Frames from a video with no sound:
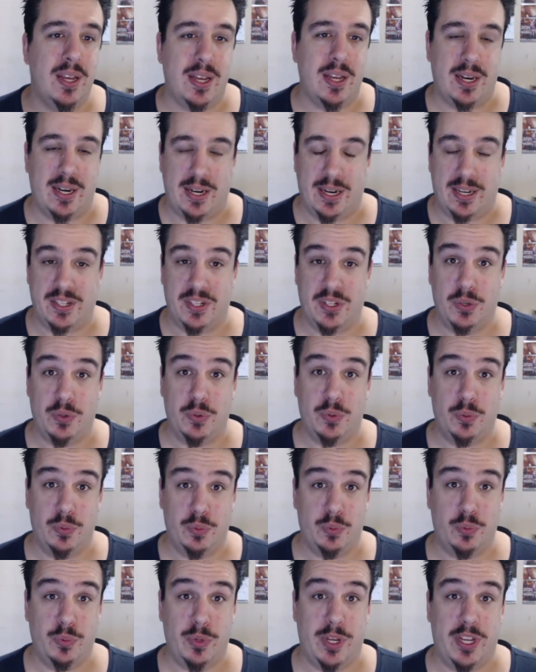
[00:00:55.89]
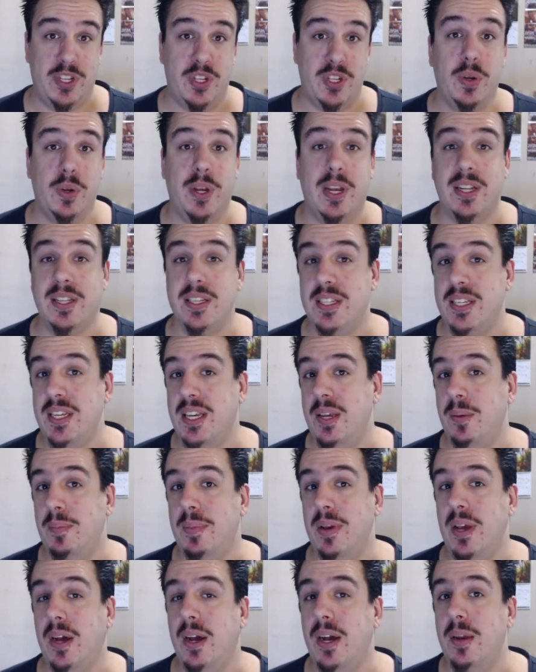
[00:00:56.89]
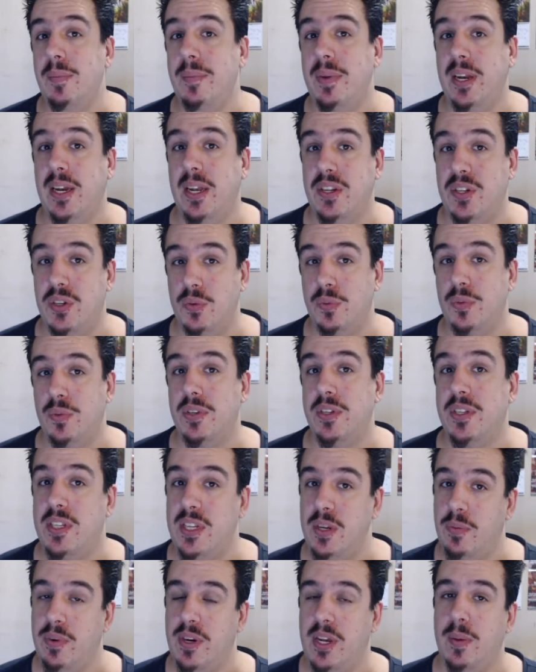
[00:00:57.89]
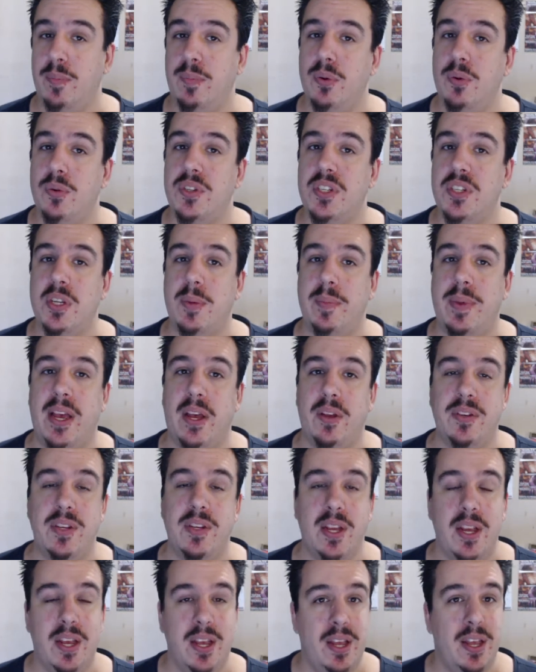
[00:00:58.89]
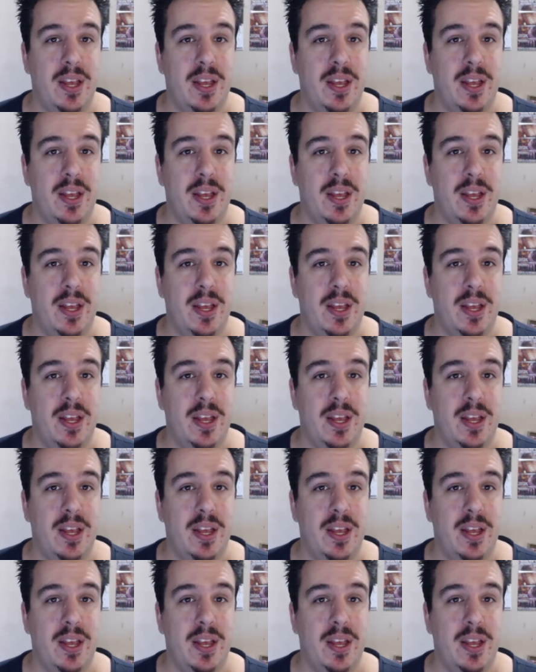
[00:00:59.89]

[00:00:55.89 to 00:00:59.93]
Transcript: and as you can see behind me, and as you will see when I pour some out,